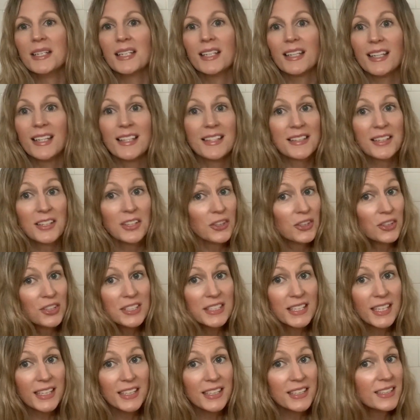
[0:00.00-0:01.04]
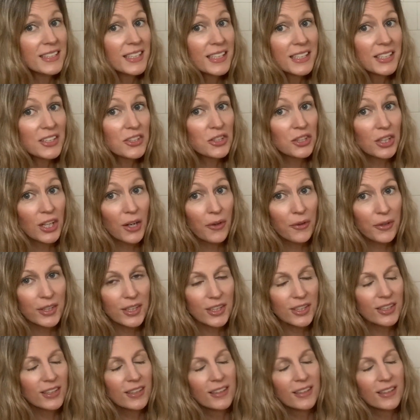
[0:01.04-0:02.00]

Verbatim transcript: Is it a good day to take a shower?